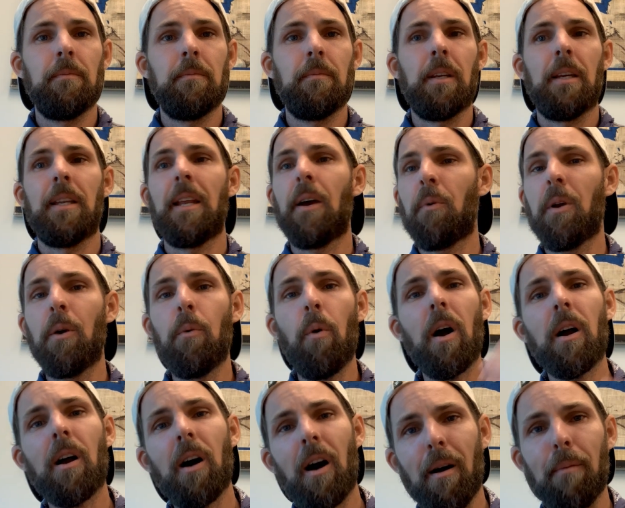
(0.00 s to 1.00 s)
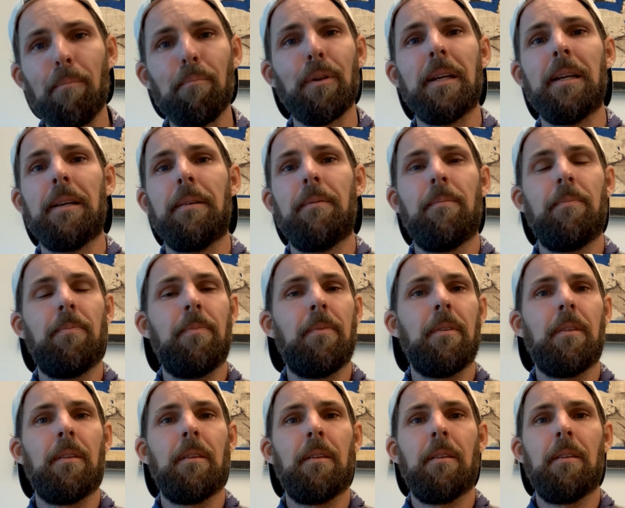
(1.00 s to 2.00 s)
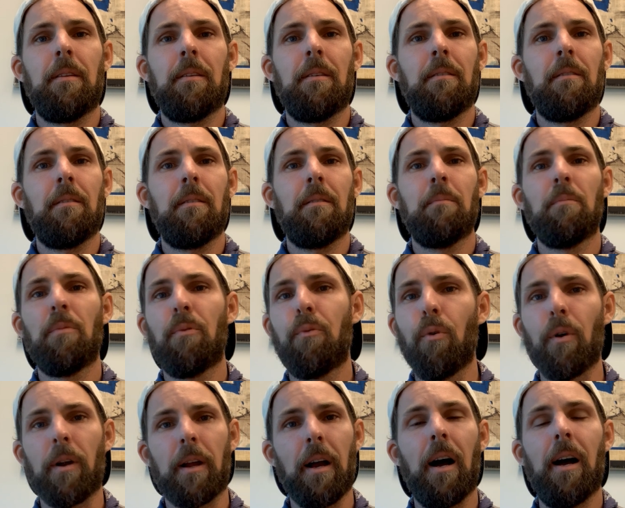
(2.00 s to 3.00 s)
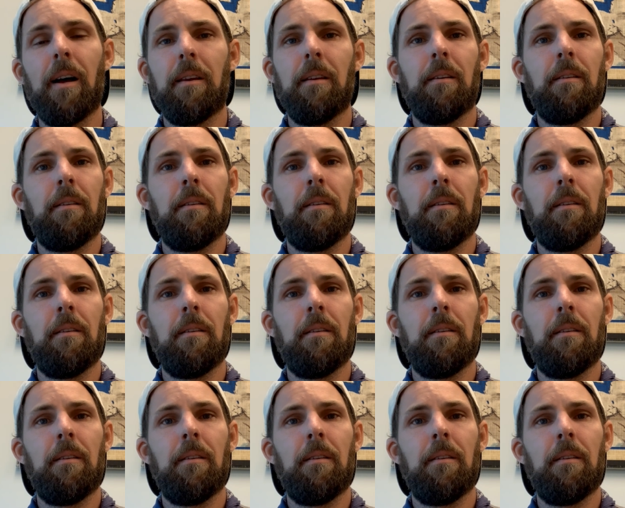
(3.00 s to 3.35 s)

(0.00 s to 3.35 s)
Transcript: And that we walk humbly before God.